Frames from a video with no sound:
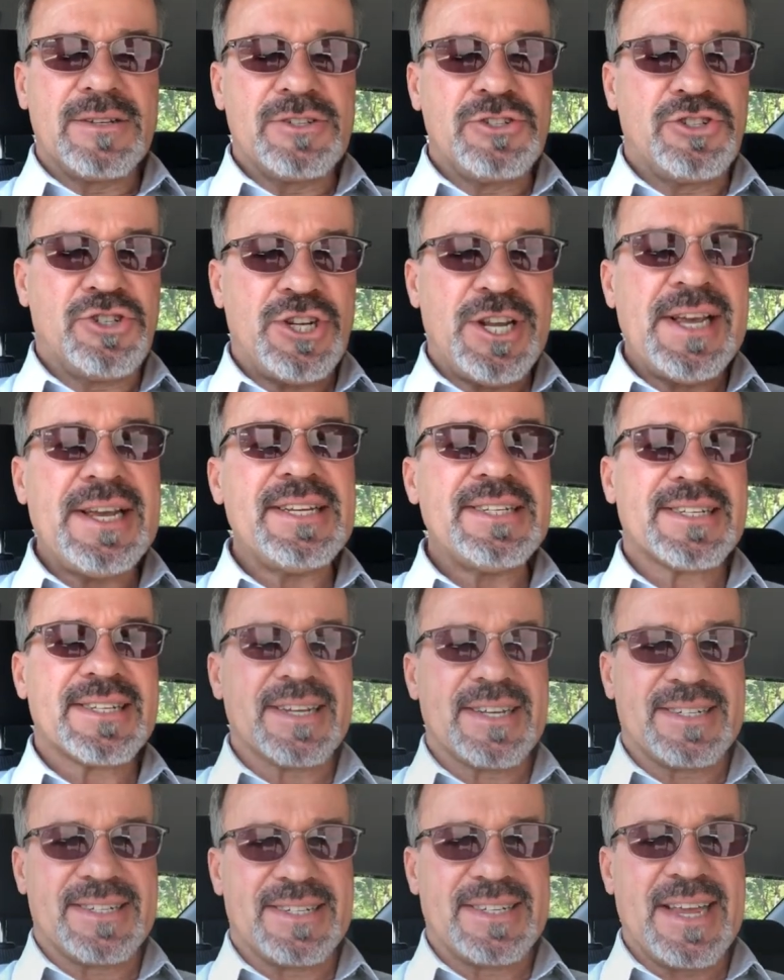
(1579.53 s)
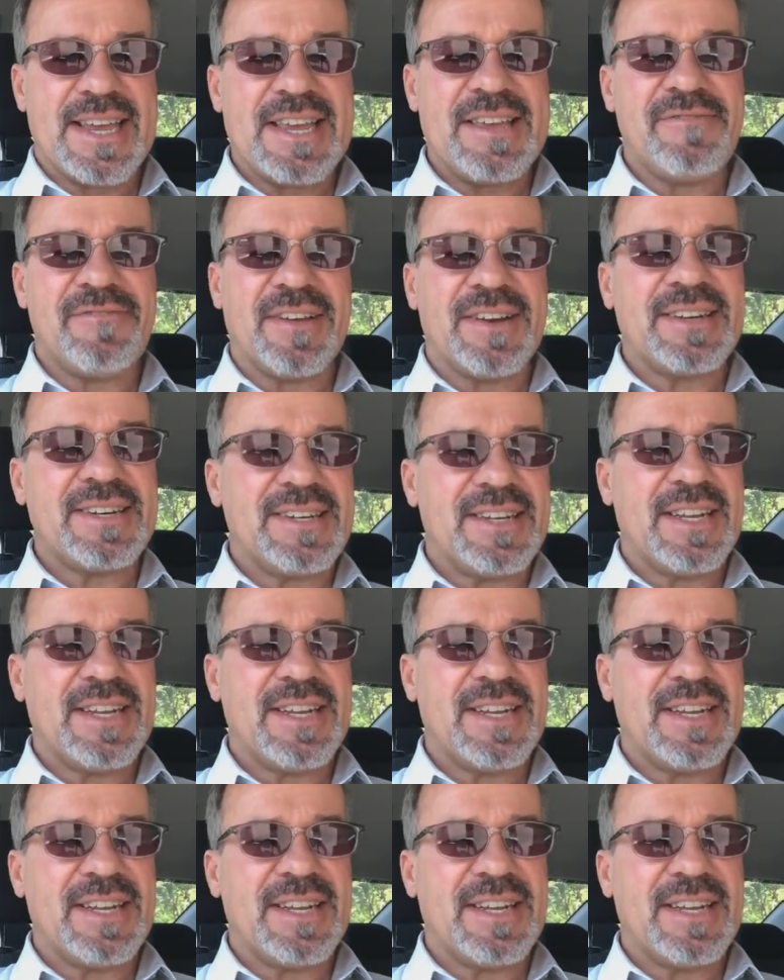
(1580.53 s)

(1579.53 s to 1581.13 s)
Jesus even